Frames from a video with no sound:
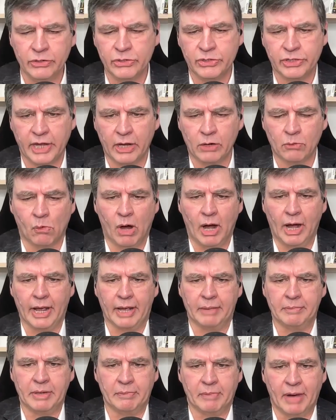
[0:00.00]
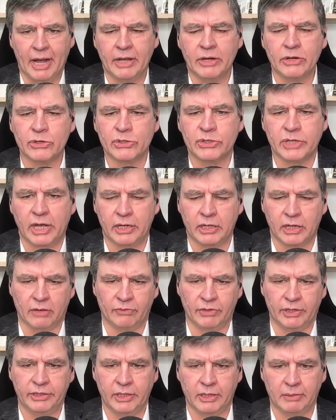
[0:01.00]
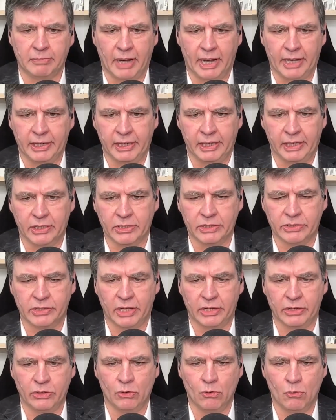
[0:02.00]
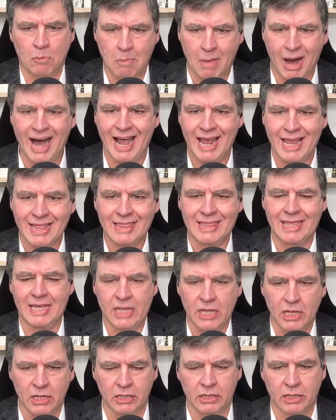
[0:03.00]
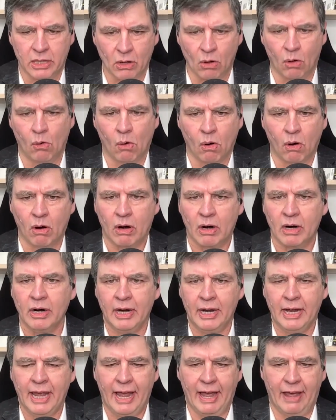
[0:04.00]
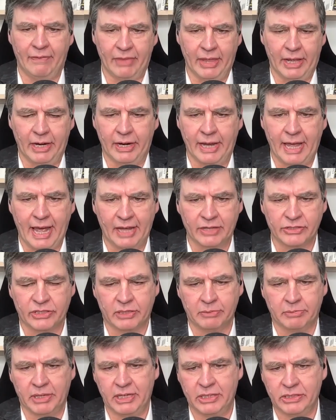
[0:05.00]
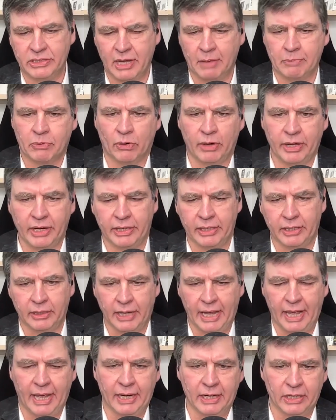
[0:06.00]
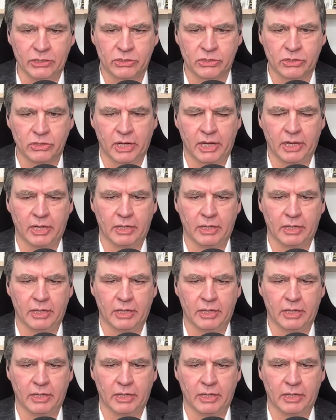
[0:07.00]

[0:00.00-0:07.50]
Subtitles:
understand why. I mean, my understanding of lithium mining is that you mine the ore, and then it has to be separated, and it's